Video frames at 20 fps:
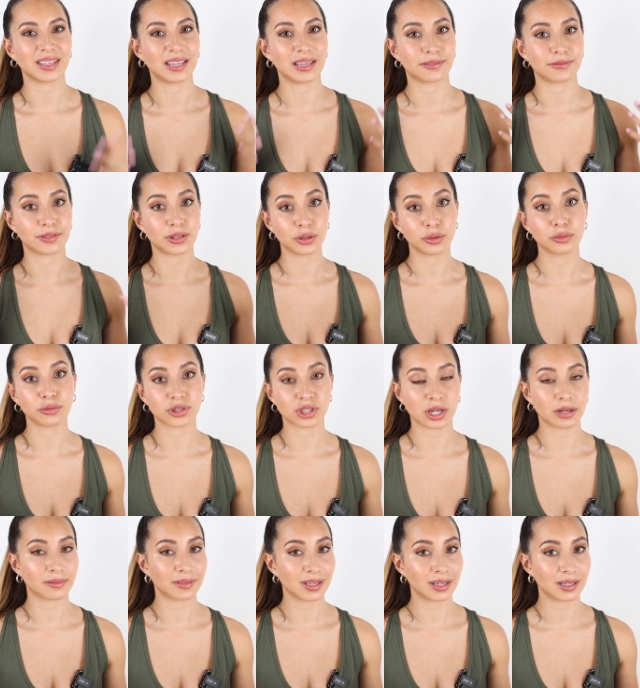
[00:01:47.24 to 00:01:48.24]
if you
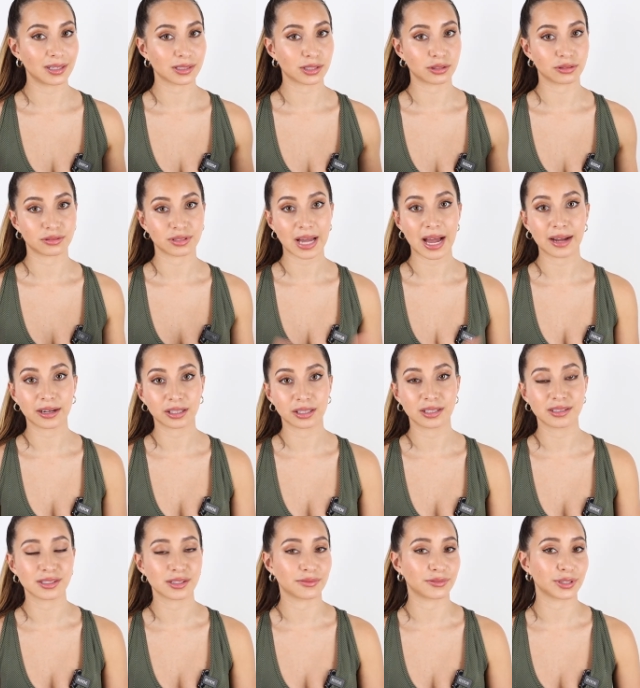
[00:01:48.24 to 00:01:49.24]
share with us, you tag
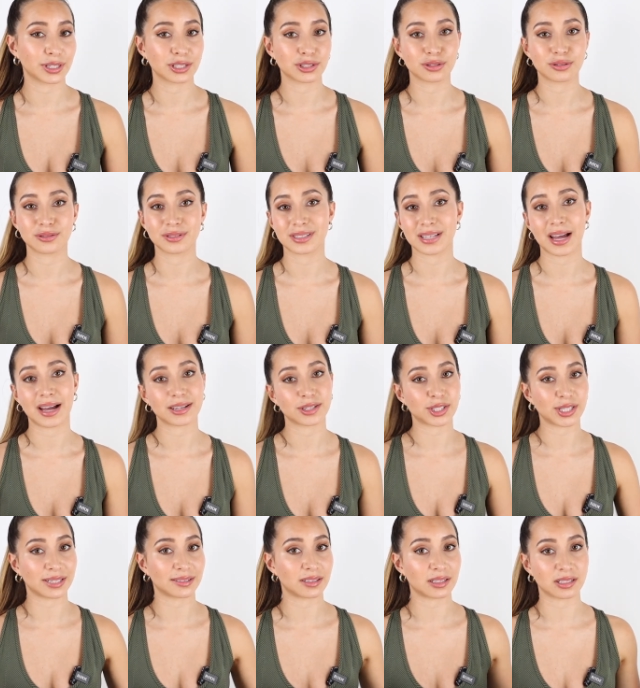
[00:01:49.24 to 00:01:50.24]
us, don't forget to use the
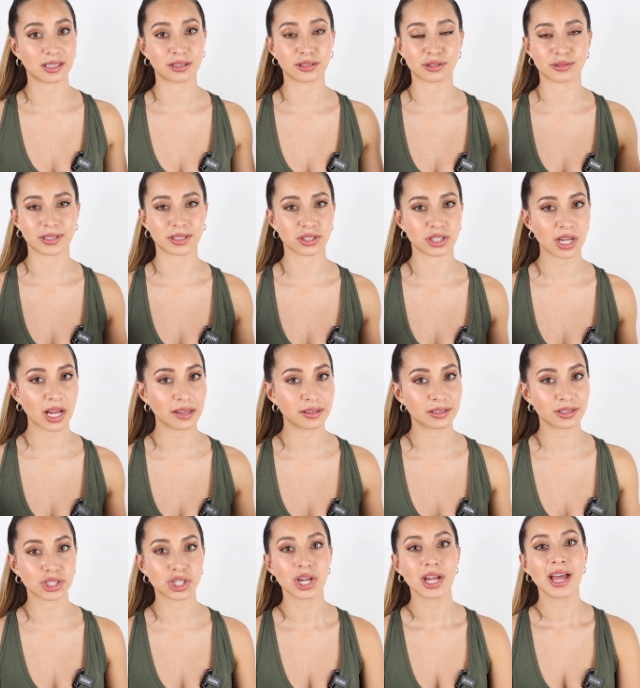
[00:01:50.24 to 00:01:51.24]
hashtag Daniela Suarez
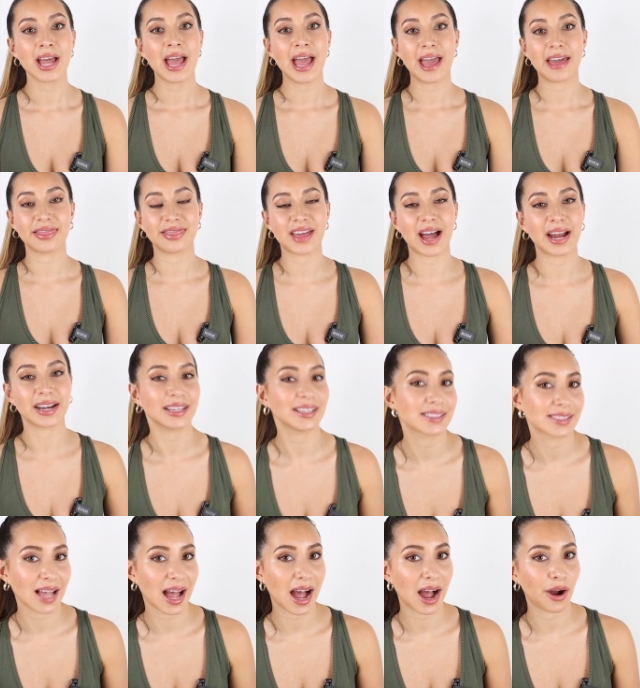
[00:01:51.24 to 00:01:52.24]
Challenge. And that
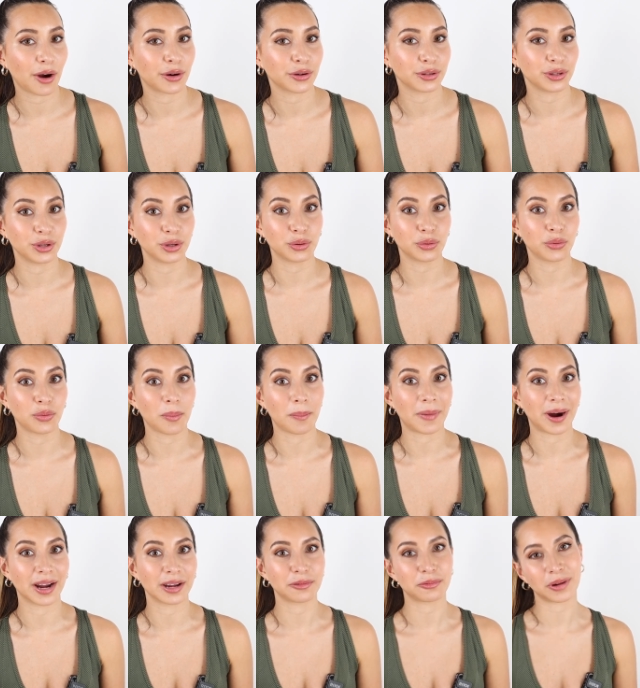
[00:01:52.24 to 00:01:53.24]
is how you
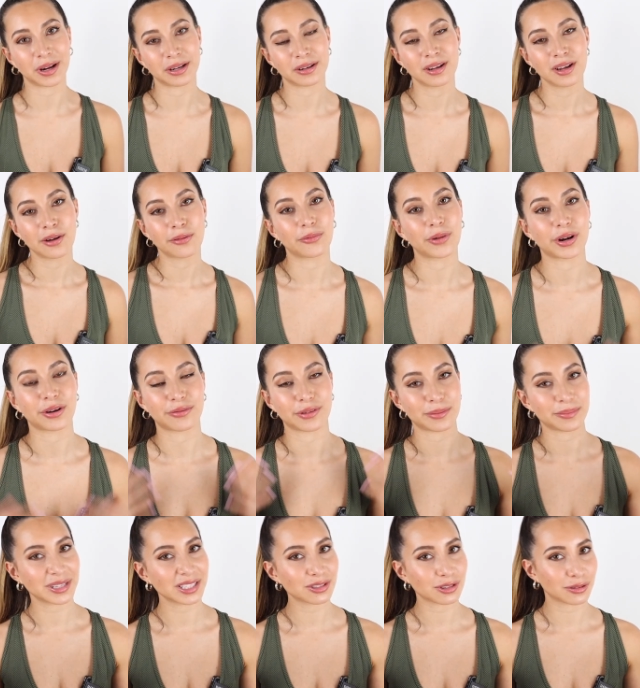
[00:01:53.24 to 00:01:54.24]
might win one of our
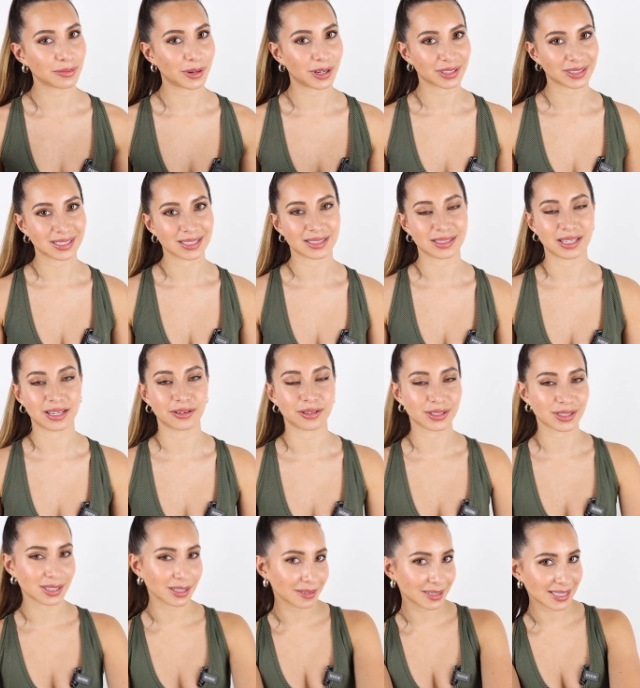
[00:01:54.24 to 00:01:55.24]
mystery boxes. They are
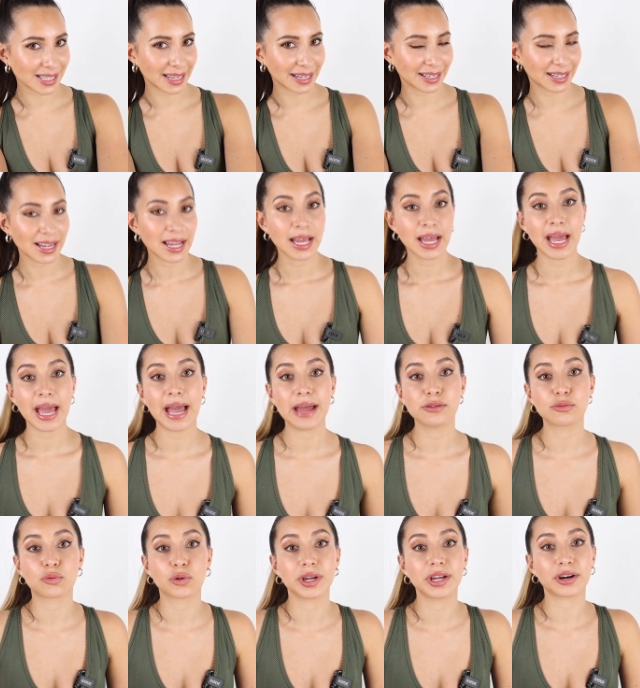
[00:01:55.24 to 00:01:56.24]
so exciting.
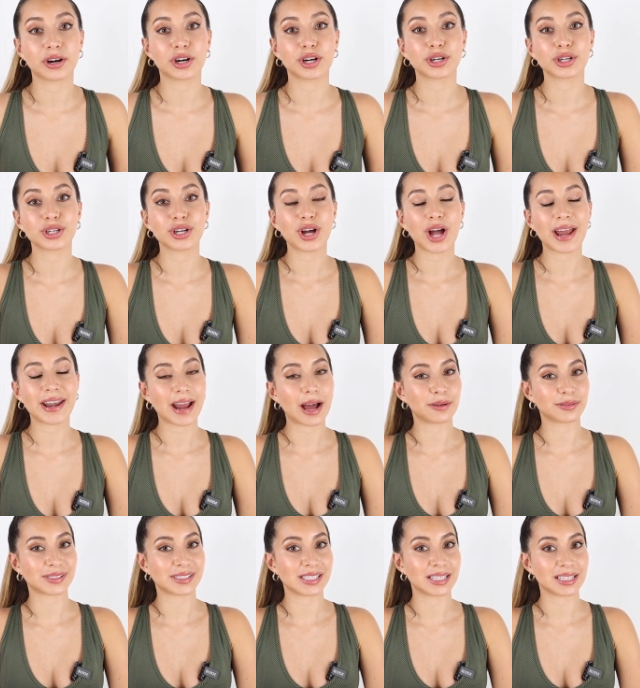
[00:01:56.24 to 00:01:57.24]
And we are
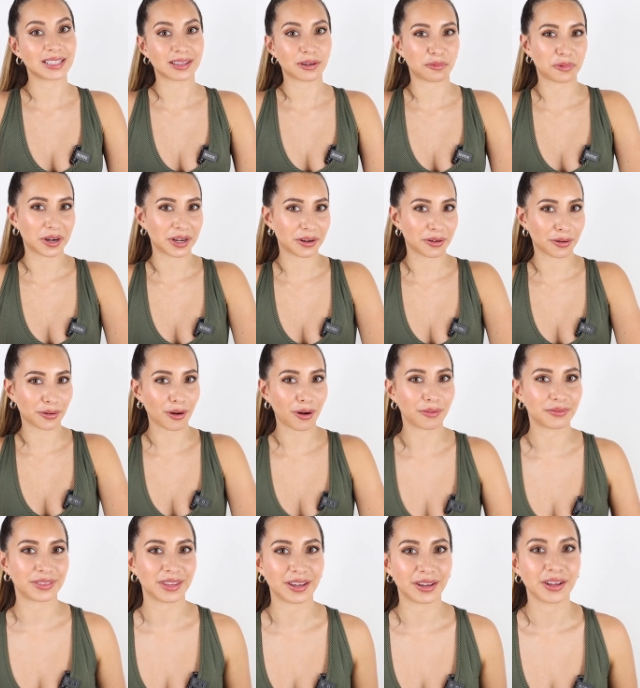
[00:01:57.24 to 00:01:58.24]
announcing the winner
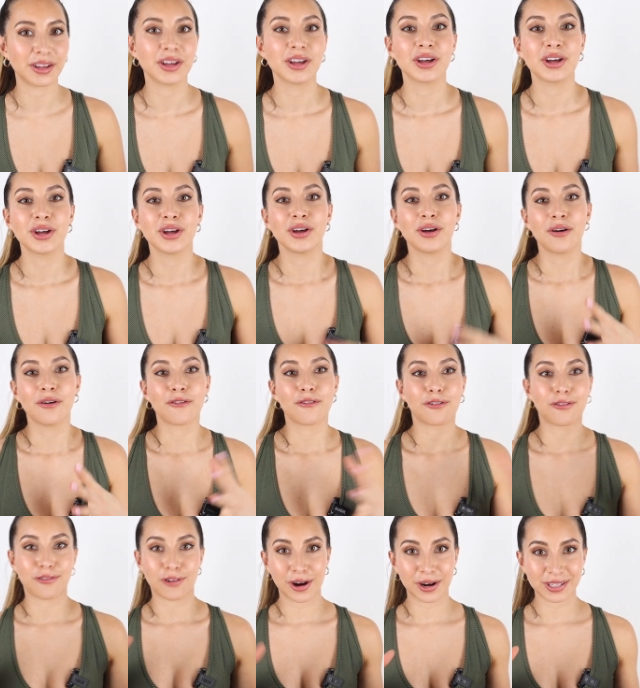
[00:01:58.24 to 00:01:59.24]
of the
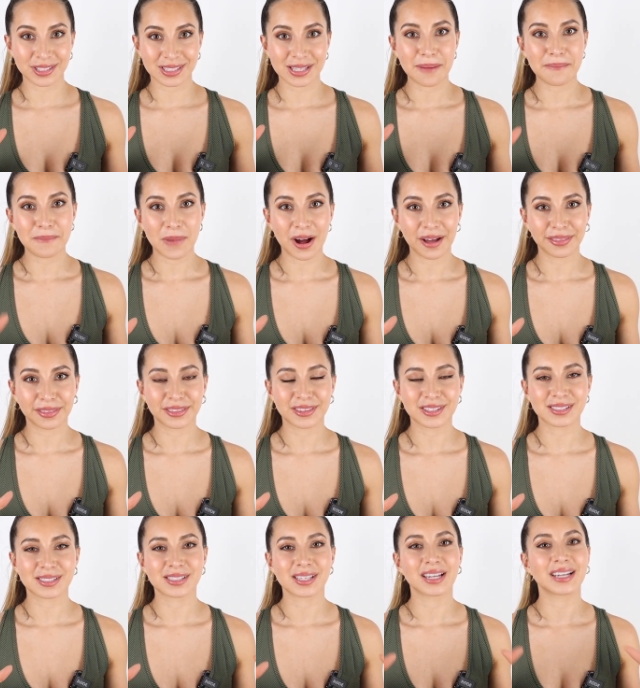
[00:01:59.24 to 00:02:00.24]
first
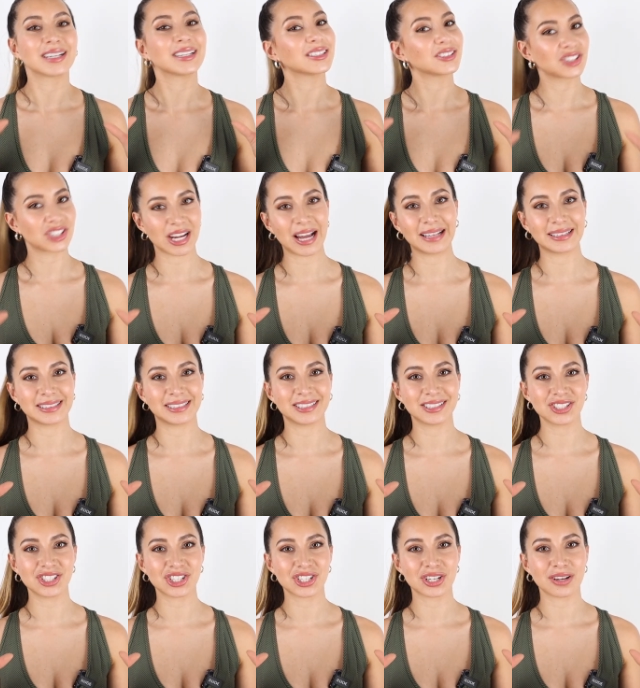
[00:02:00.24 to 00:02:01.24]
month's
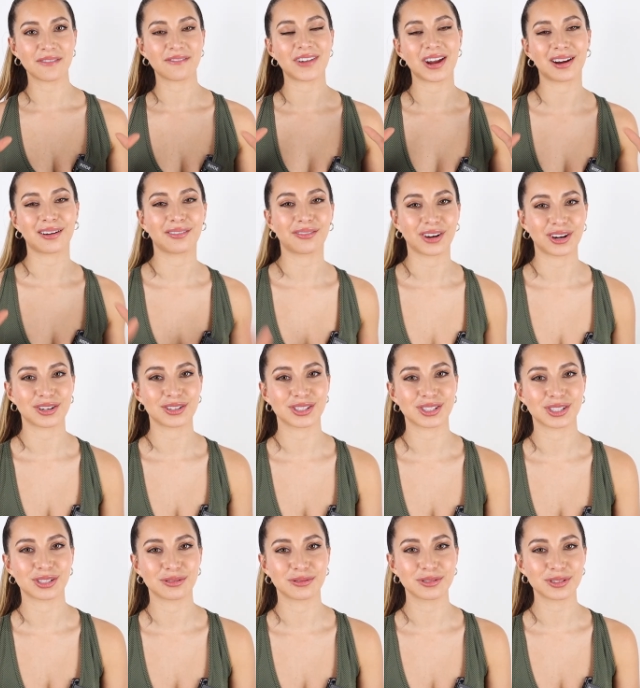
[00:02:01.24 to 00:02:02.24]
challenge very very
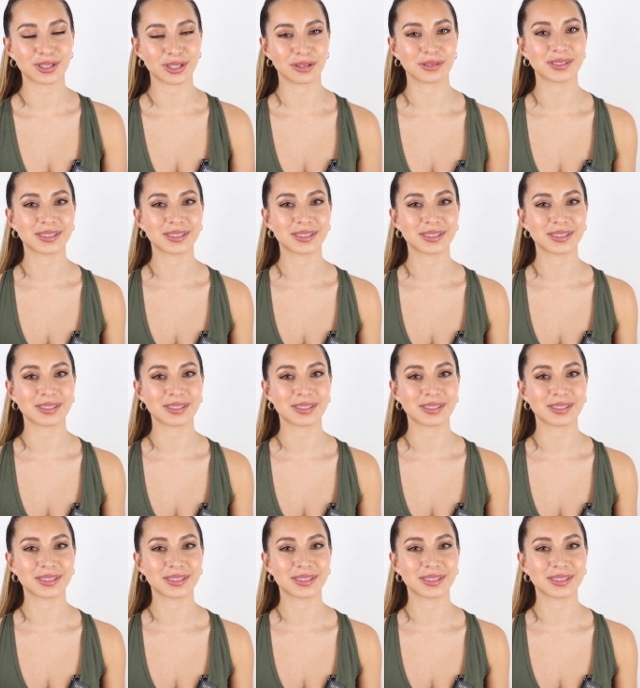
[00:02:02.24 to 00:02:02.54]
soon so